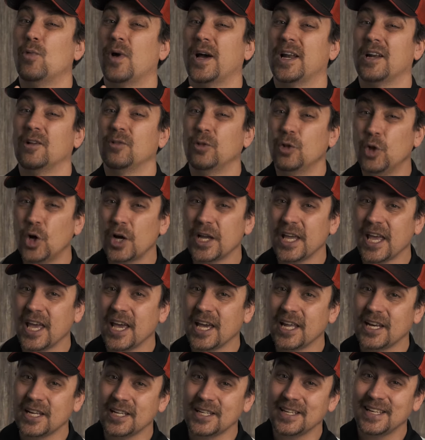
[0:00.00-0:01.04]
want to look
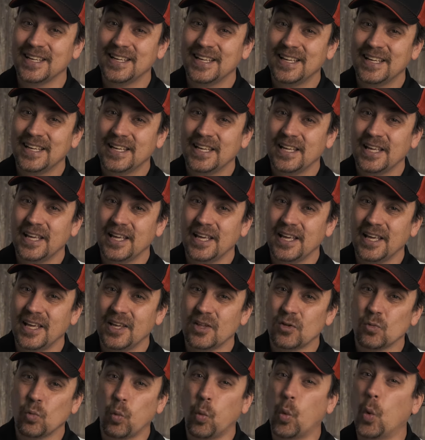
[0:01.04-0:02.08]
at it
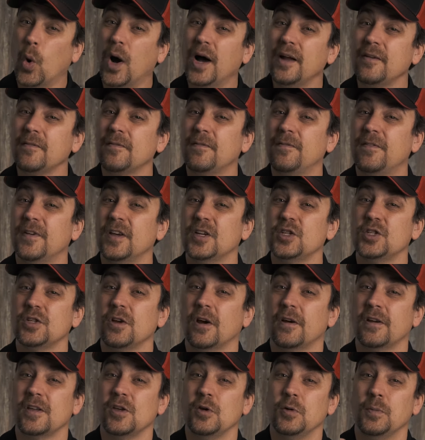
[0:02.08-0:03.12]
is, what fish
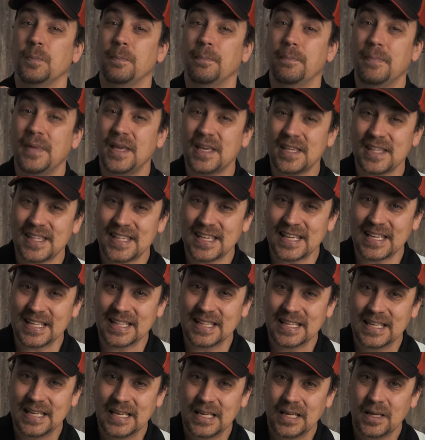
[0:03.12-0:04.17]
are you missing?
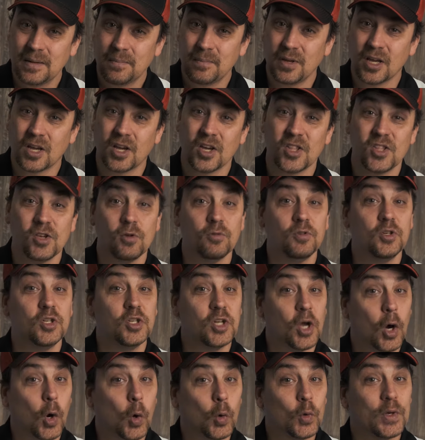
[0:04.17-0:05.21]
Because you
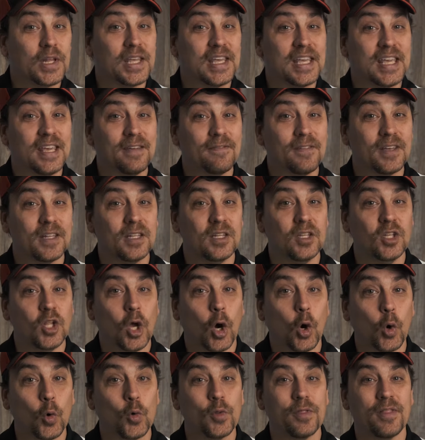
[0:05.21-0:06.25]
don't even
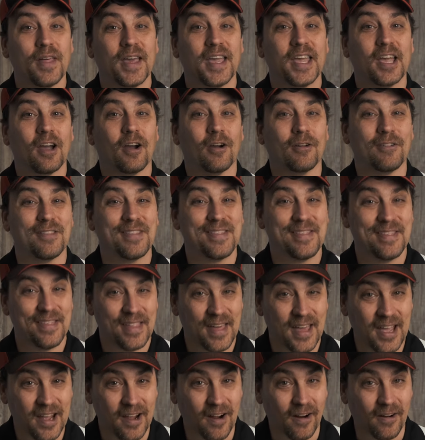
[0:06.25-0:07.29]
know they are
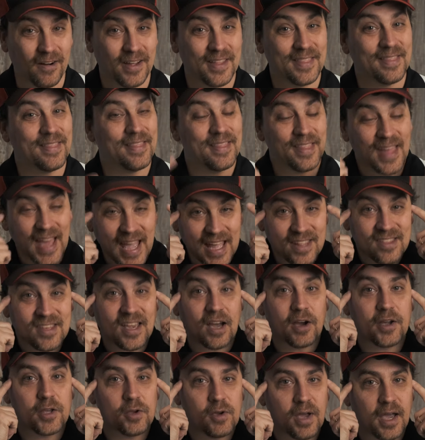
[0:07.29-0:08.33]
there. And that's
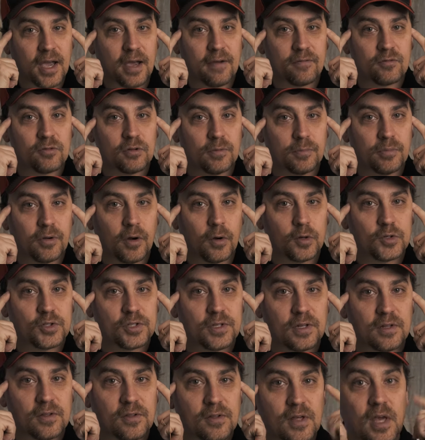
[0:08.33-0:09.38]
how you have to approach
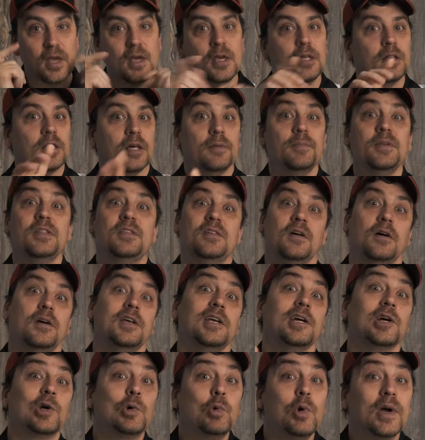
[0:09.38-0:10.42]
this. Let me tell
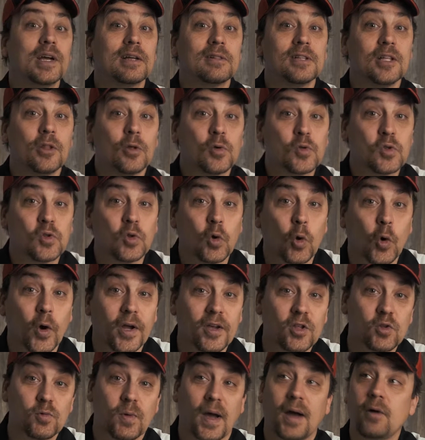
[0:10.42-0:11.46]
you a quick little
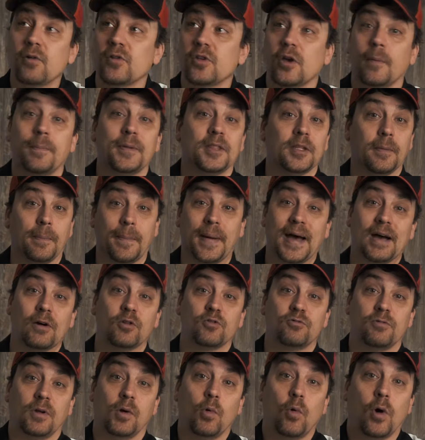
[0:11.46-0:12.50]
story. So I was up in the
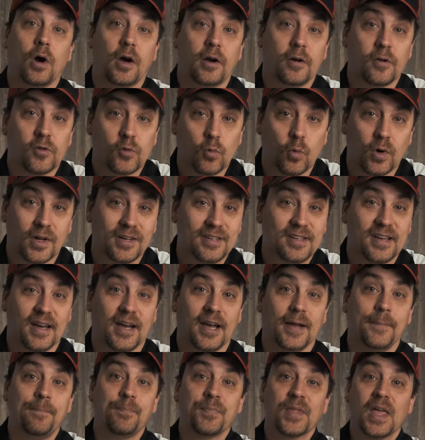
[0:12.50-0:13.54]
Boundary Waters one
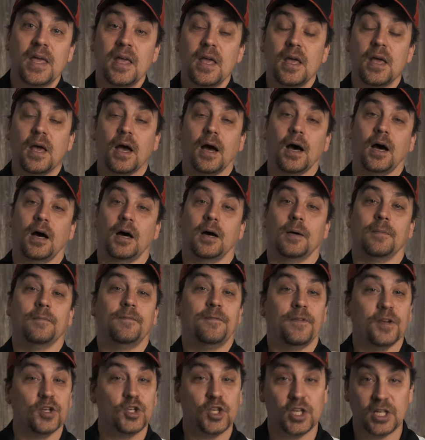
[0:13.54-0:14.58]
time,
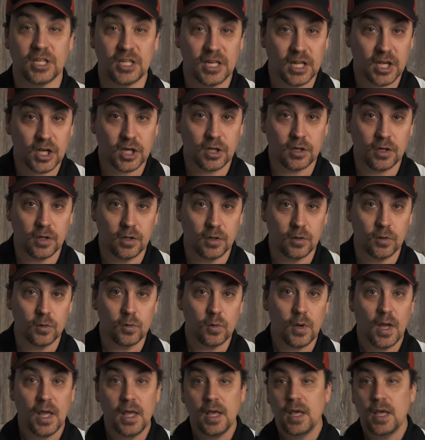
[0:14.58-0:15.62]
fishing in a canoe